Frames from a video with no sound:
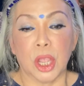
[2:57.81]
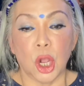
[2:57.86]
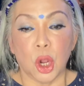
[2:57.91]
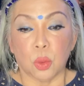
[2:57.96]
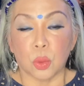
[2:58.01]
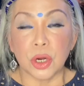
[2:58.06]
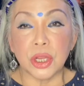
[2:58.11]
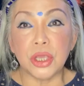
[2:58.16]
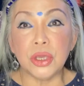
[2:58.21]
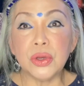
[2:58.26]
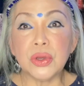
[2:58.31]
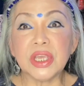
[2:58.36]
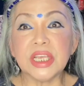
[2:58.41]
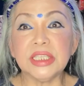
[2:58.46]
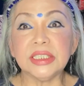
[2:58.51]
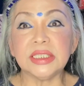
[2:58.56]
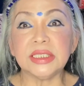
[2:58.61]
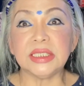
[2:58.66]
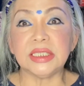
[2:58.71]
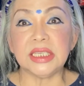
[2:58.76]
where you can
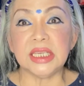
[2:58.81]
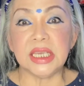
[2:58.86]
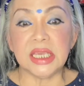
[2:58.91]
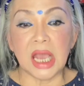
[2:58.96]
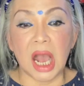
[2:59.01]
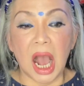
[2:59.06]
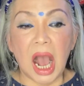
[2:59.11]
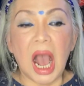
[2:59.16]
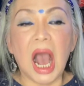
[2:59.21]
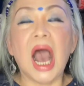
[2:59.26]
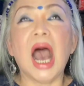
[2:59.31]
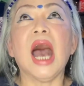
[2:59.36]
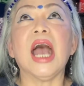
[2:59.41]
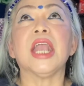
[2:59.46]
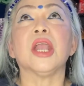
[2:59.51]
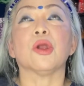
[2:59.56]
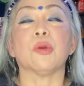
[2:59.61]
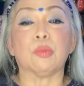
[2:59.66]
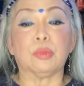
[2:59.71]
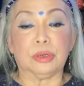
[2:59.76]
see a
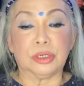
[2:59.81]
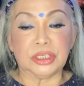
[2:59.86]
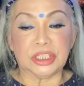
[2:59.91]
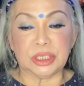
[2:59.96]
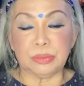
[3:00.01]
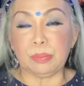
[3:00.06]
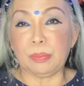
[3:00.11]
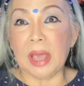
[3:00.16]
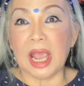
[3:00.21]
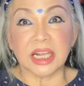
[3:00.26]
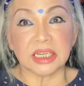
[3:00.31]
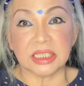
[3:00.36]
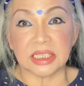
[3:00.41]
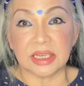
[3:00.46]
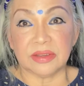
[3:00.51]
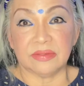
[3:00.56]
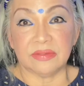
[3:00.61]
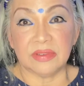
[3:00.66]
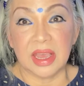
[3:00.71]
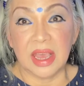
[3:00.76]
higher
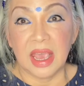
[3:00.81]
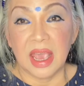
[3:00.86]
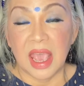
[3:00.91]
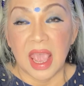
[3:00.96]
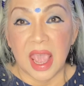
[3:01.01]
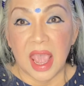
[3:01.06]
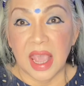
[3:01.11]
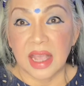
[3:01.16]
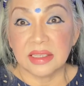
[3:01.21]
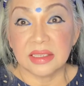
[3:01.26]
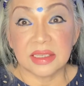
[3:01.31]
perspective and